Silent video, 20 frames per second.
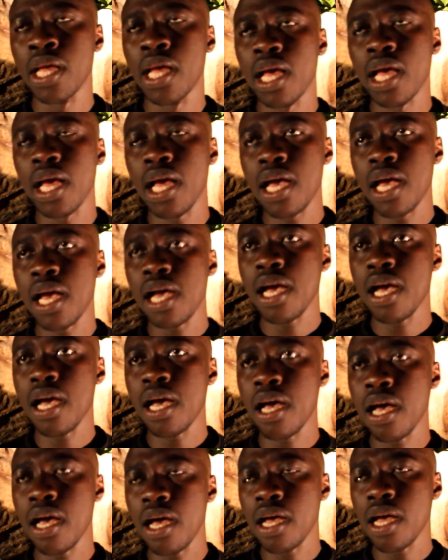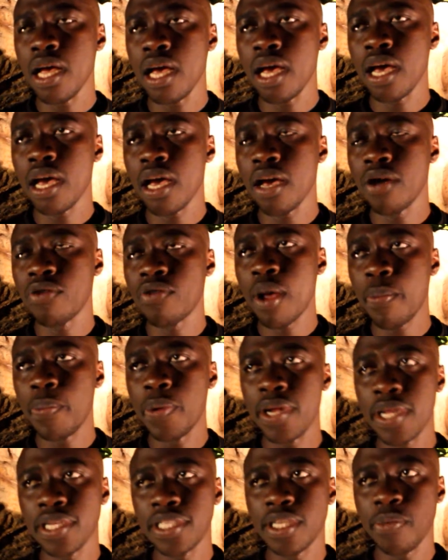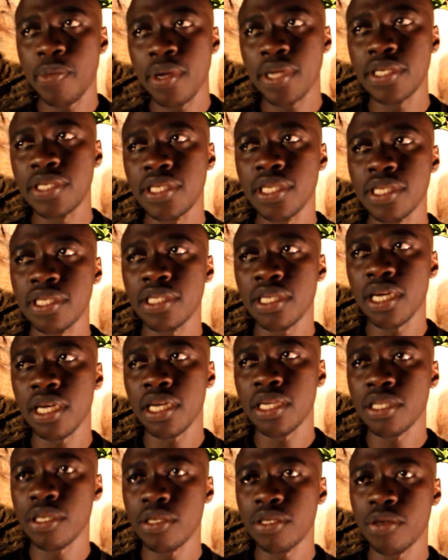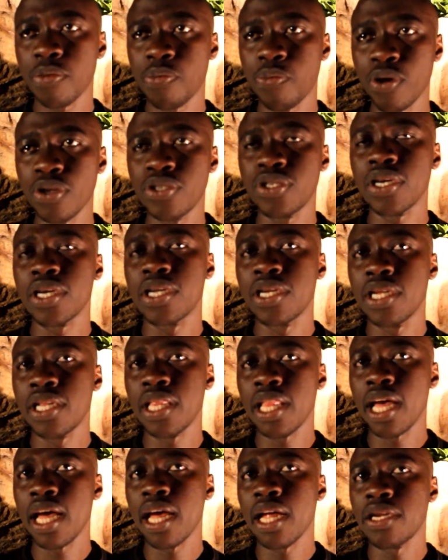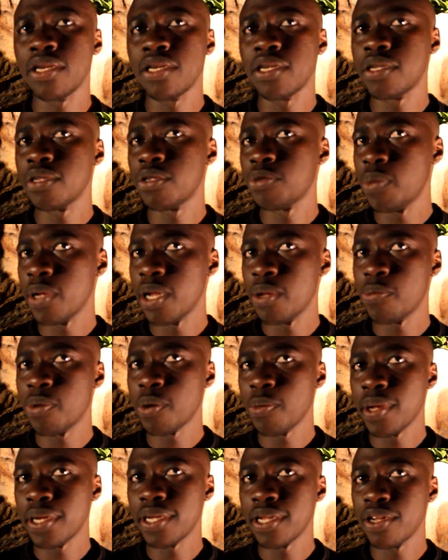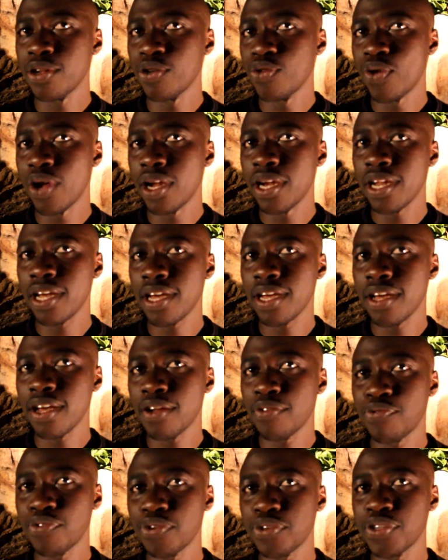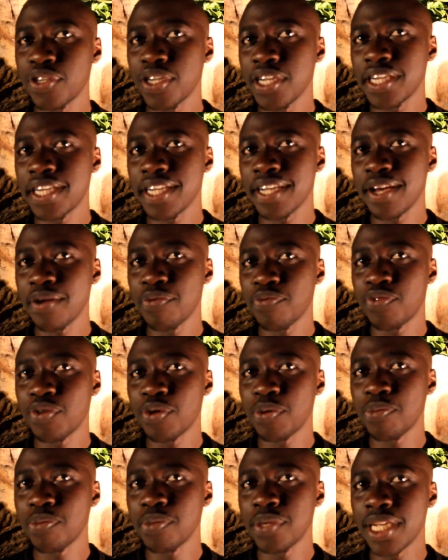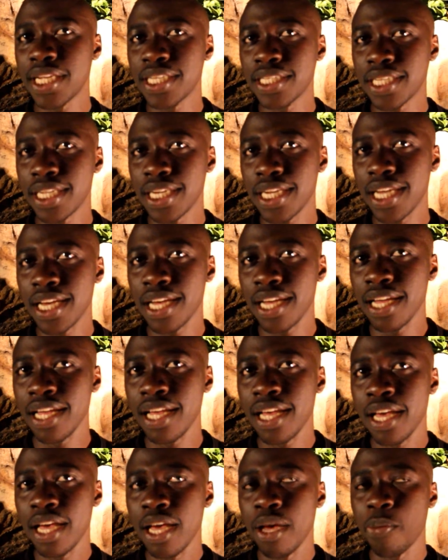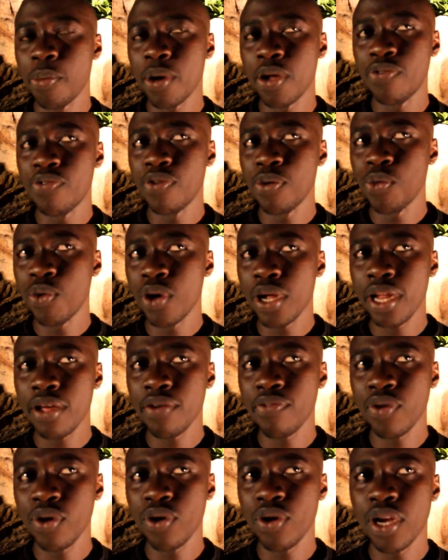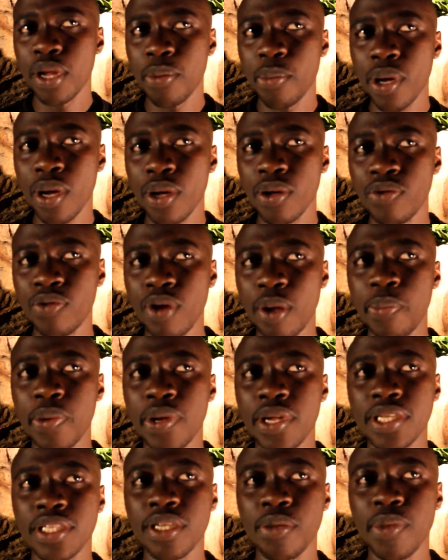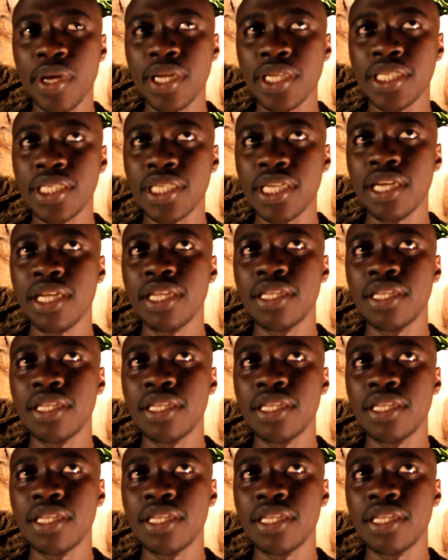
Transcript: Rapid SMS is a project that has been implemented in Rwanda. Unfortunately, I'm from Tanzania, but from what I've heard about Rapid SMS,